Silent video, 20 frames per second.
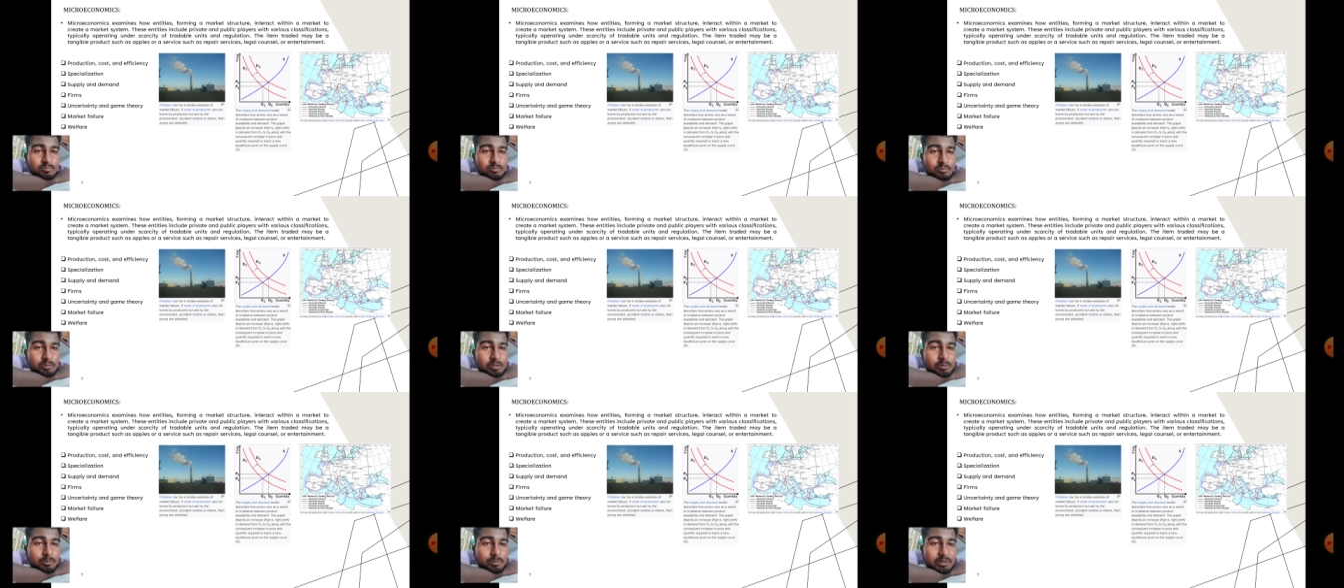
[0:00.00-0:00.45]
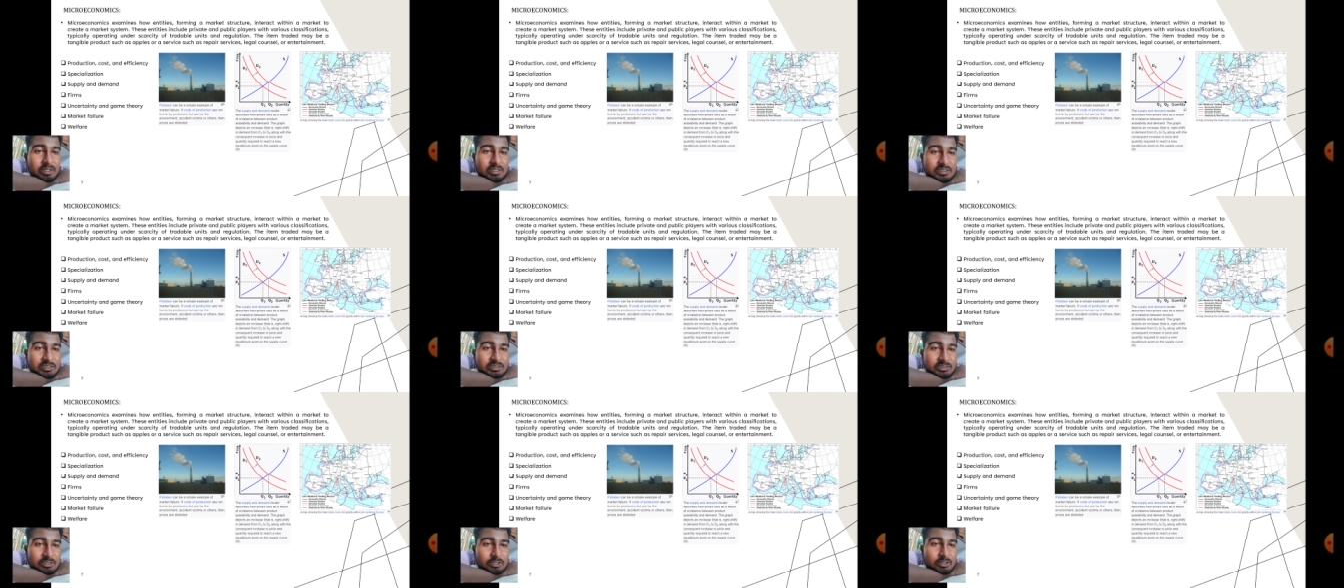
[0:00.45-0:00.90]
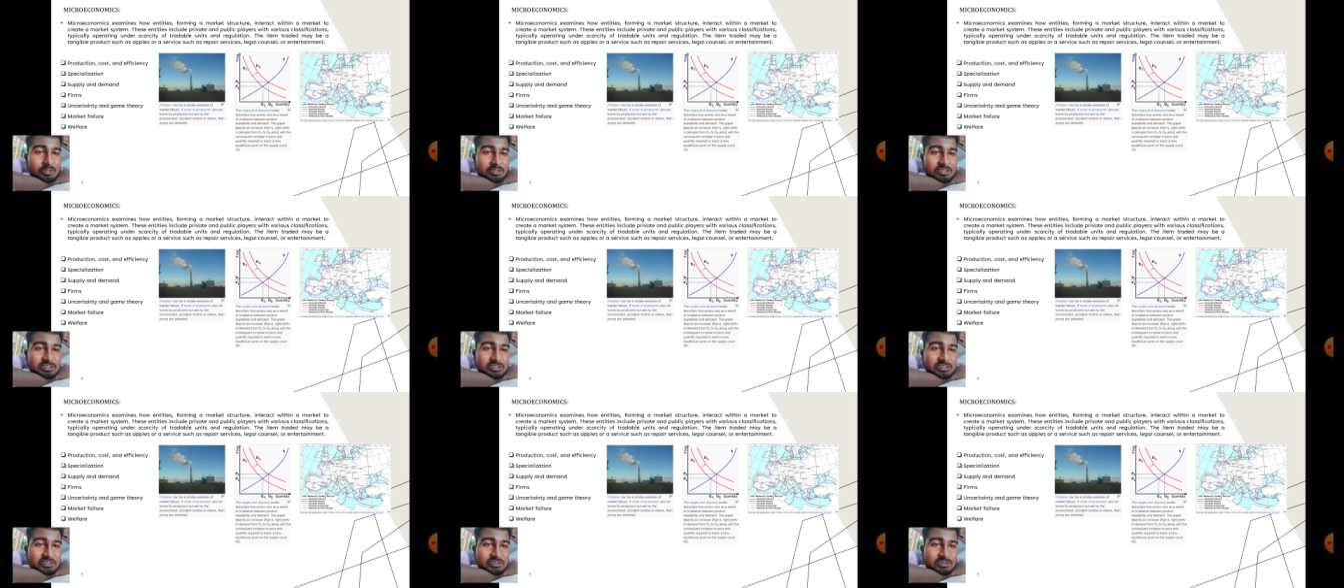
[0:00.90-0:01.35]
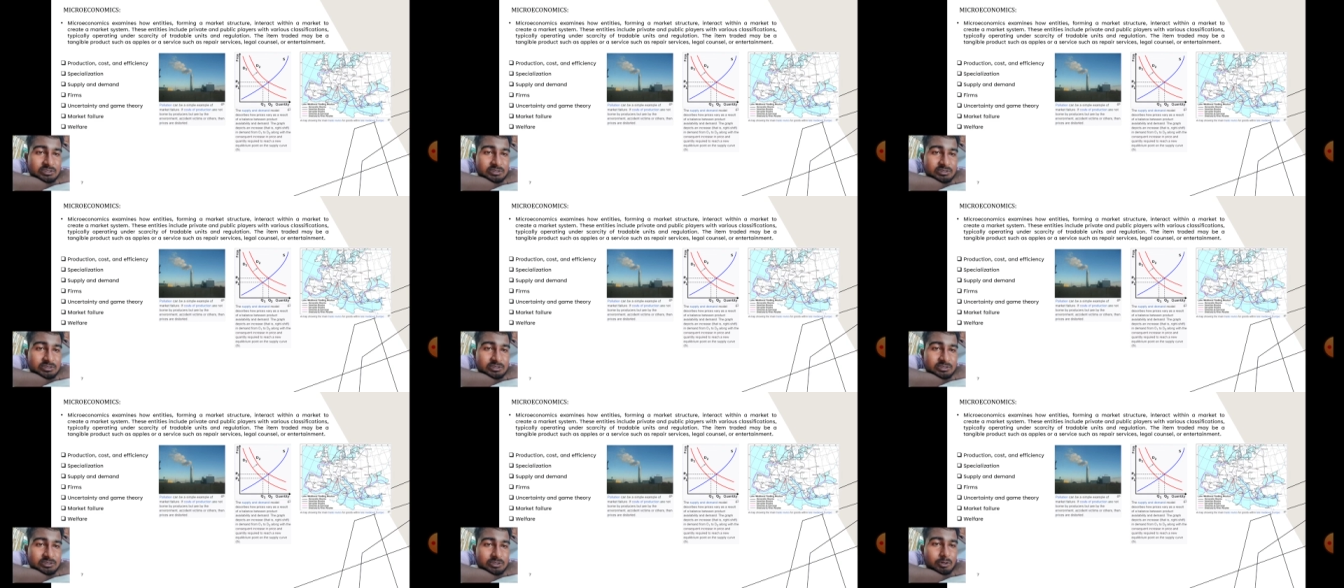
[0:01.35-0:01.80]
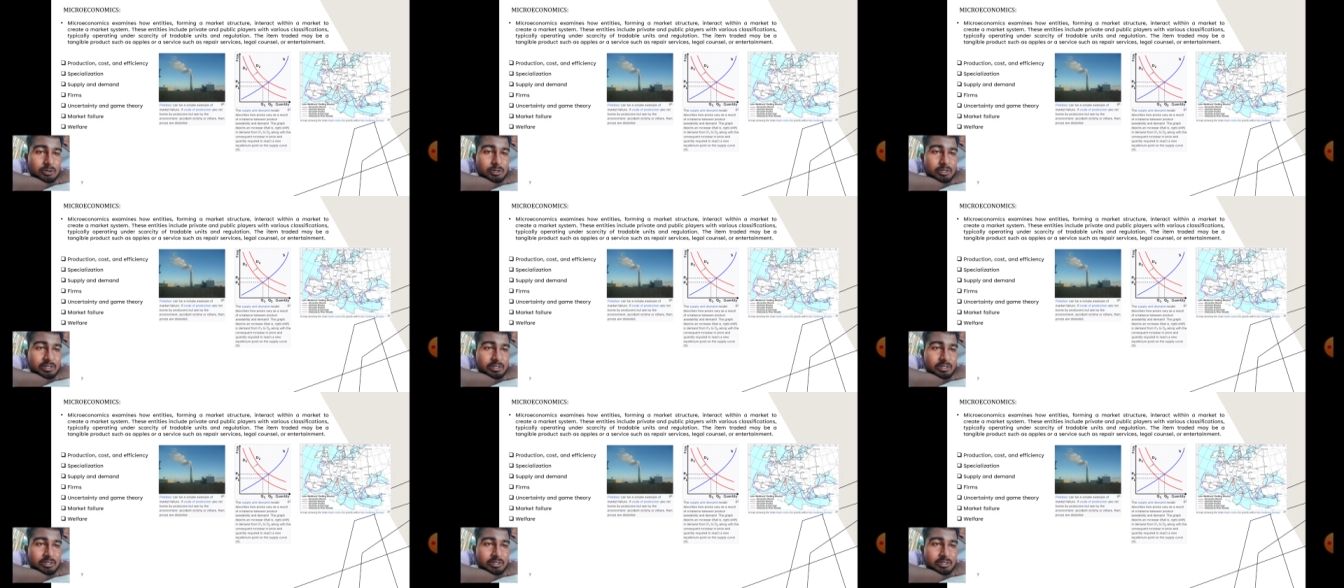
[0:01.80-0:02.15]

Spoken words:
prices are distorted.